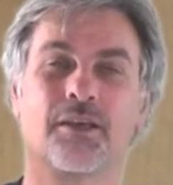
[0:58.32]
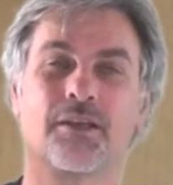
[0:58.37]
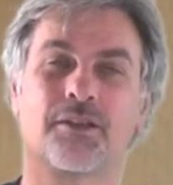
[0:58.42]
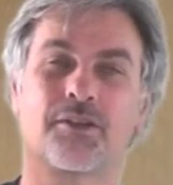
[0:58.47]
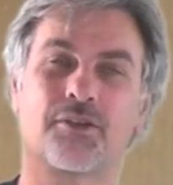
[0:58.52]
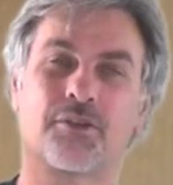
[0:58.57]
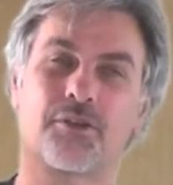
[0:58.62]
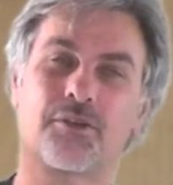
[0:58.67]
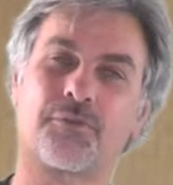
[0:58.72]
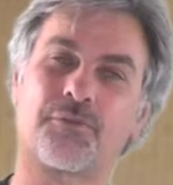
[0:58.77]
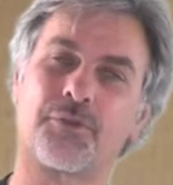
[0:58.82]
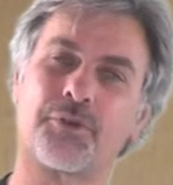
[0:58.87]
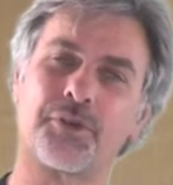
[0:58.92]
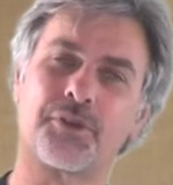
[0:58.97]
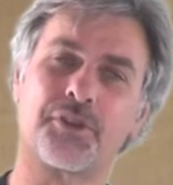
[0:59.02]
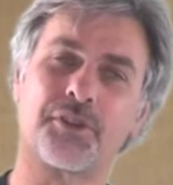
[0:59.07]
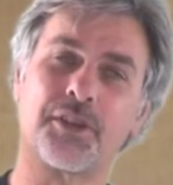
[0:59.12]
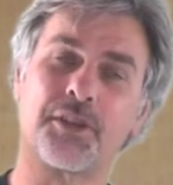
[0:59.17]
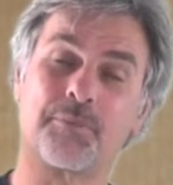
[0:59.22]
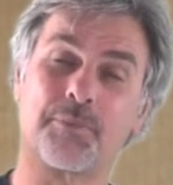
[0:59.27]
So the
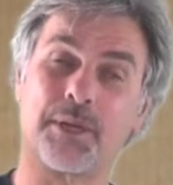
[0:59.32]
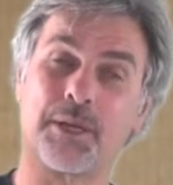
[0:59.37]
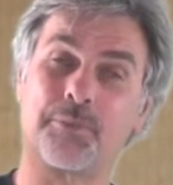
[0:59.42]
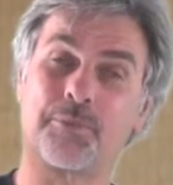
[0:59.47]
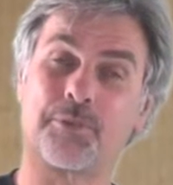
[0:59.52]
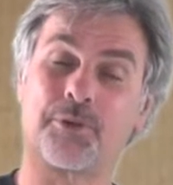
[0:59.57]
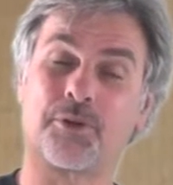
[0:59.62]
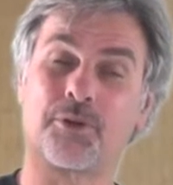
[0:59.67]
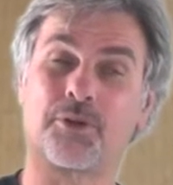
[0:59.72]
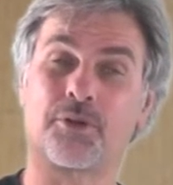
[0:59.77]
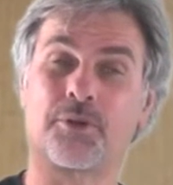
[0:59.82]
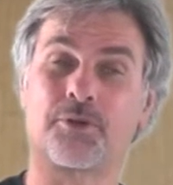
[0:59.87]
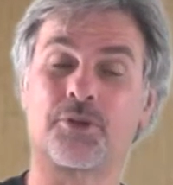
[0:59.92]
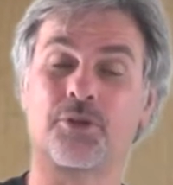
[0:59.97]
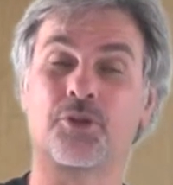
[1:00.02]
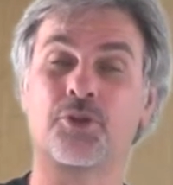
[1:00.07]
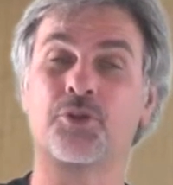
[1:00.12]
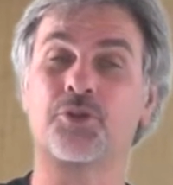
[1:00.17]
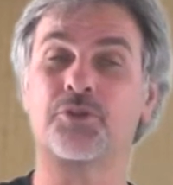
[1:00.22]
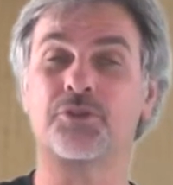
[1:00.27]
first thing people
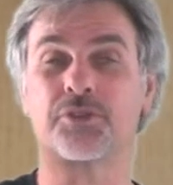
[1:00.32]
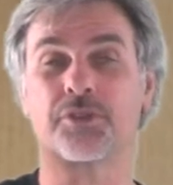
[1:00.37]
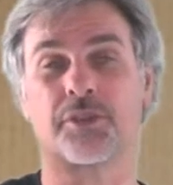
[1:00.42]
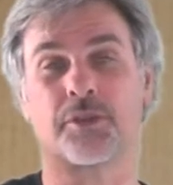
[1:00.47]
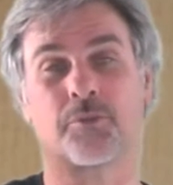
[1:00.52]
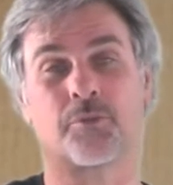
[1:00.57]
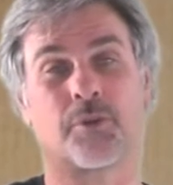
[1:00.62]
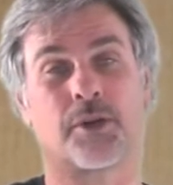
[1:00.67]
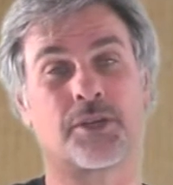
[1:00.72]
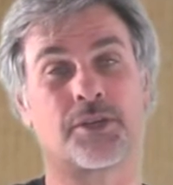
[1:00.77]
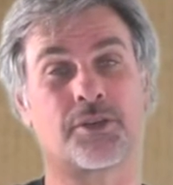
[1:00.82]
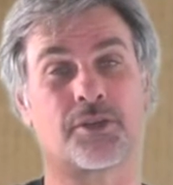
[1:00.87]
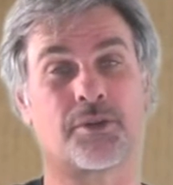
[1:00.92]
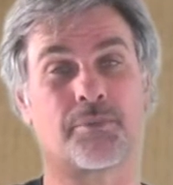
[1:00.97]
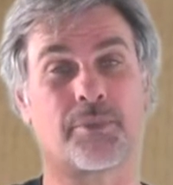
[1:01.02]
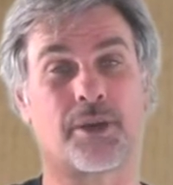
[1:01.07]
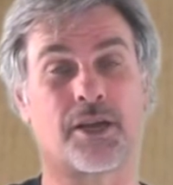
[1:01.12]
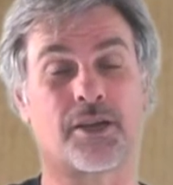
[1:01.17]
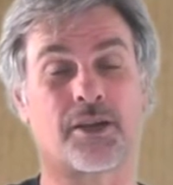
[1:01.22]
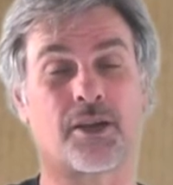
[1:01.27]
usually wonder
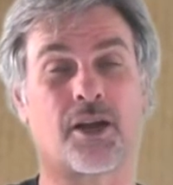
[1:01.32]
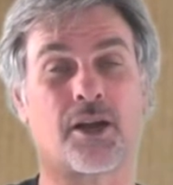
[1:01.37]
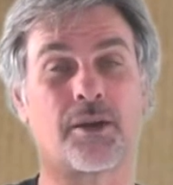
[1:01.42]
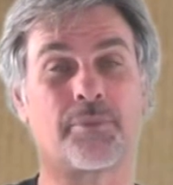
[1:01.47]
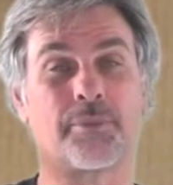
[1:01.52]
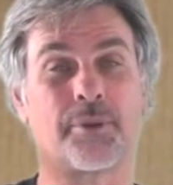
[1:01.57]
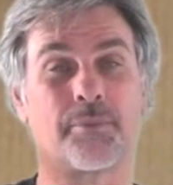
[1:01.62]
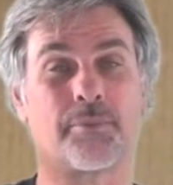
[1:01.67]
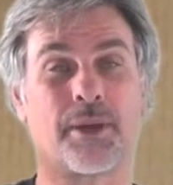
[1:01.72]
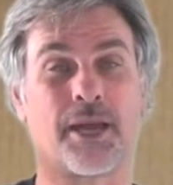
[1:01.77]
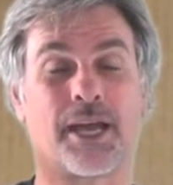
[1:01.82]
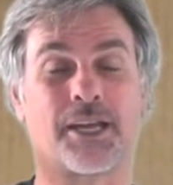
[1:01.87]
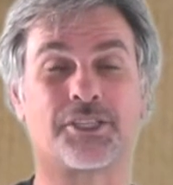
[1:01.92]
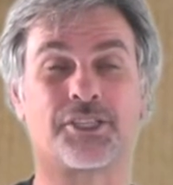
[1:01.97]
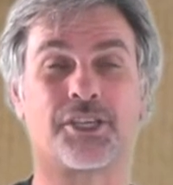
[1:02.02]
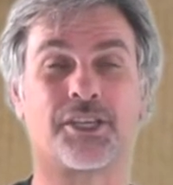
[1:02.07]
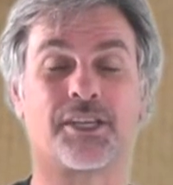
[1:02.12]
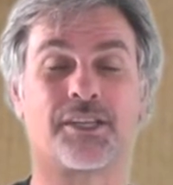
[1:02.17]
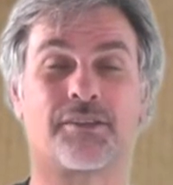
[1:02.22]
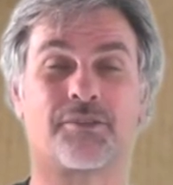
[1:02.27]
about carpet
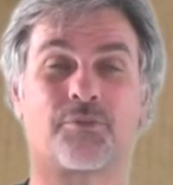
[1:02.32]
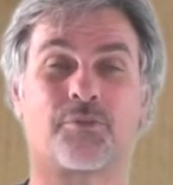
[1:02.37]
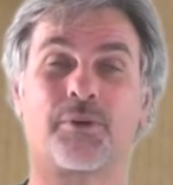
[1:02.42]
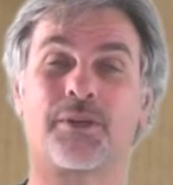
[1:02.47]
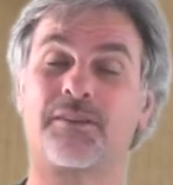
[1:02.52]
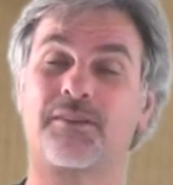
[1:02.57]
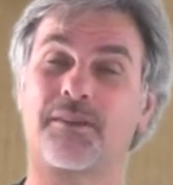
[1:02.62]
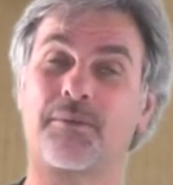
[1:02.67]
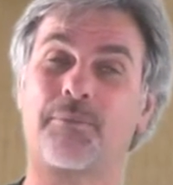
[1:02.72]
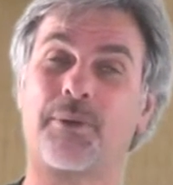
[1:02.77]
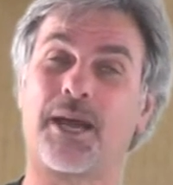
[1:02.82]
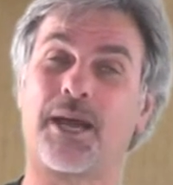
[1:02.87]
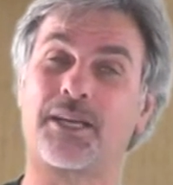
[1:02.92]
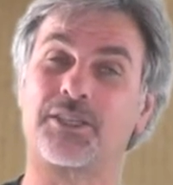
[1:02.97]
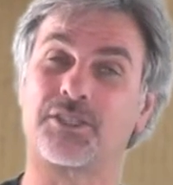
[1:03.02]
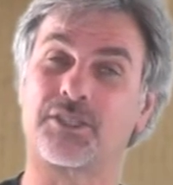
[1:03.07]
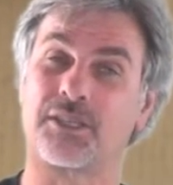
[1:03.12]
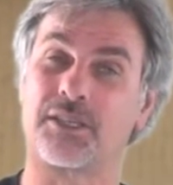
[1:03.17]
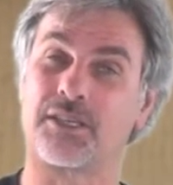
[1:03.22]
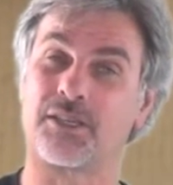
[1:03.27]
patching is, what's the
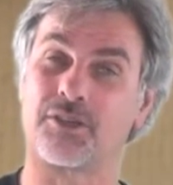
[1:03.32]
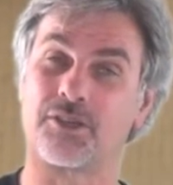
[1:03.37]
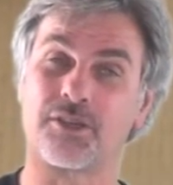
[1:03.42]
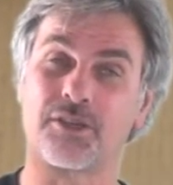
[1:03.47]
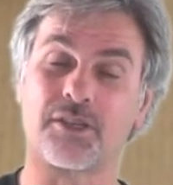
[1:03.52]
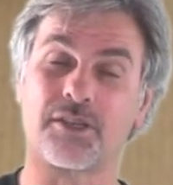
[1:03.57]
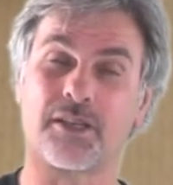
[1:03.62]
patch going to look